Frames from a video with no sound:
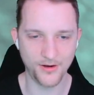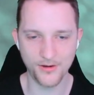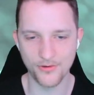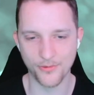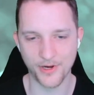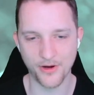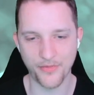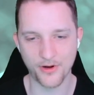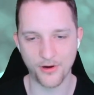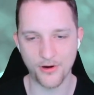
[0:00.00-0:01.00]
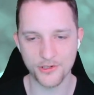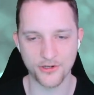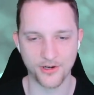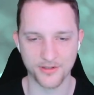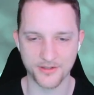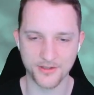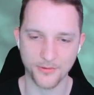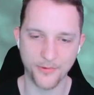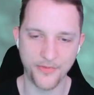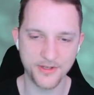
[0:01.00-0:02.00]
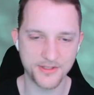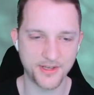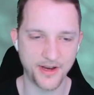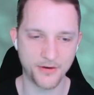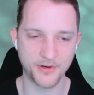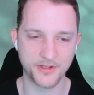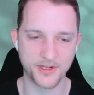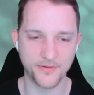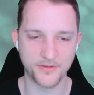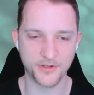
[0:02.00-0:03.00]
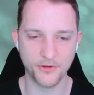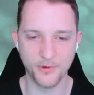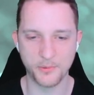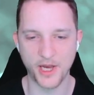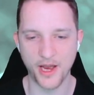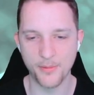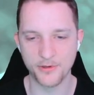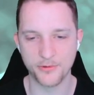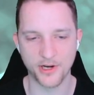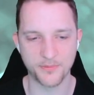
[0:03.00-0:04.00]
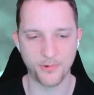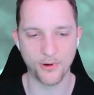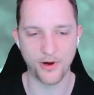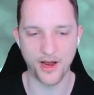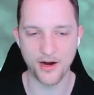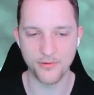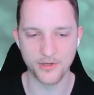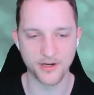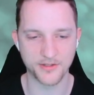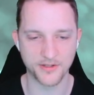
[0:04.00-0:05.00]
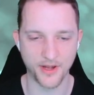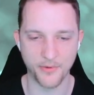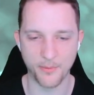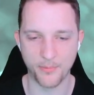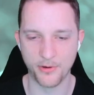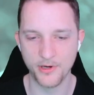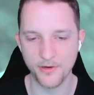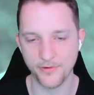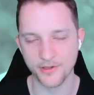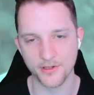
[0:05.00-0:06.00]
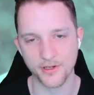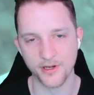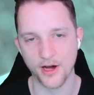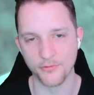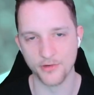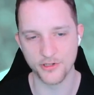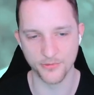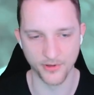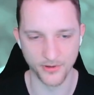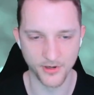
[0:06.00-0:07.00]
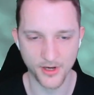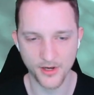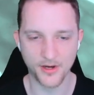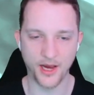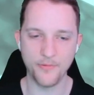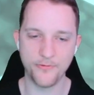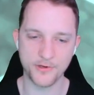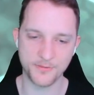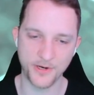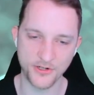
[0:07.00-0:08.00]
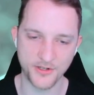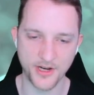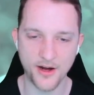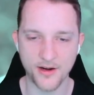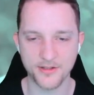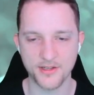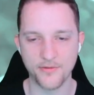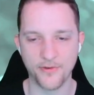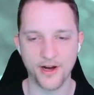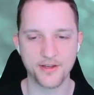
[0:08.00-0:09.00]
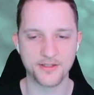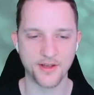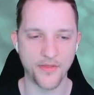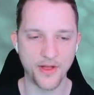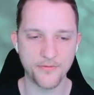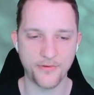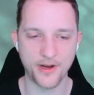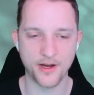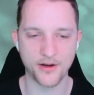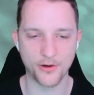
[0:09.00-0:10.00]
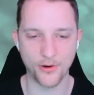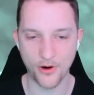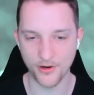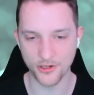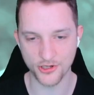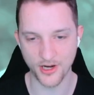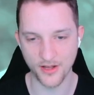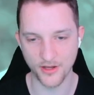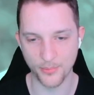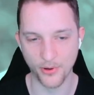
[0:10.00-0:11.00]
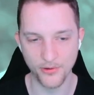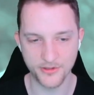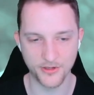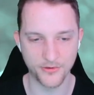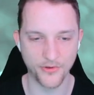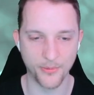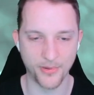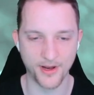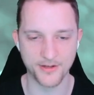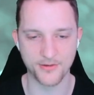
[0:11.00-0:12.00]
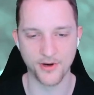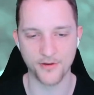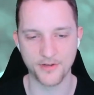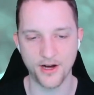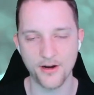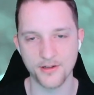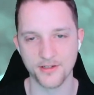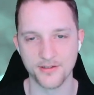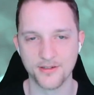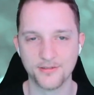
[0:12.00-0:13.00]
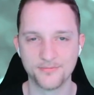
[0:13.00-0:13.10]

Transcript: Oh, we got the Clawshots. With this sacred gift, you will be able to explore areas that were previously unreachable. Aim for special targets and vines, then fire a claw on a chain that pulls you to the place you have targeted.